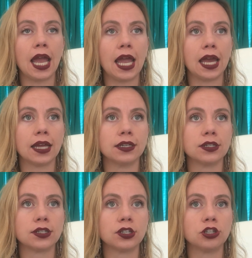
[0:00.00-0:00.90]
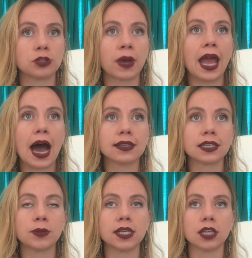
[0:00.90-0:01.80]
And just by
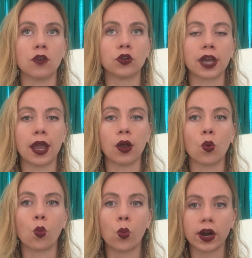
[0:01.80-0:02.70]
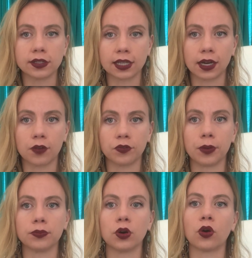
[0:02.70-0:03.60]
asking myself, okay, where does that come
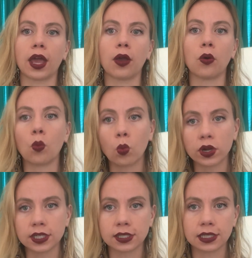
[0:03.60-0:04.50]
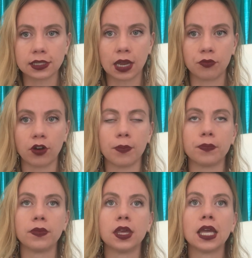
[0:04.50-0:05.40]
from? Okay, what does that stem from?